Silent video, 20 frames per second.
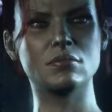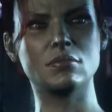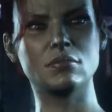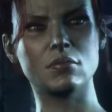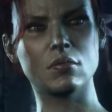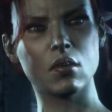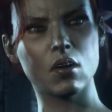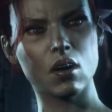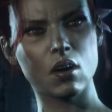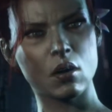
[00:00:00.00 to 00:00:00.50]

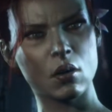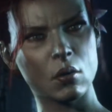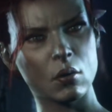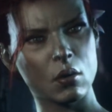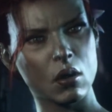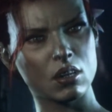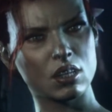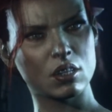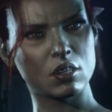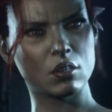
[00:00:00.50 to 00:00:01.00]
there. What
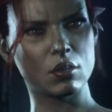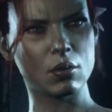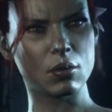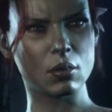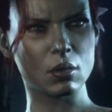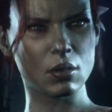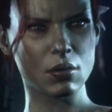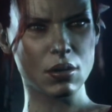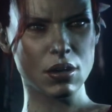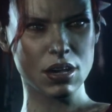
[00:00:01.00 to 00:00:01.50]
are you
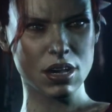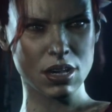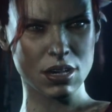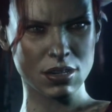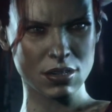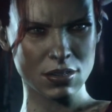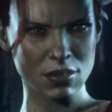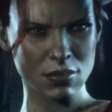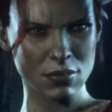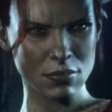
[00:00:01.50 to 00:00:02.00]
doing
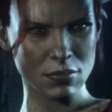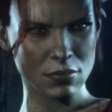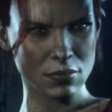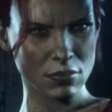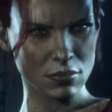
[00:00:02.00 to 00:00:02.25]
here?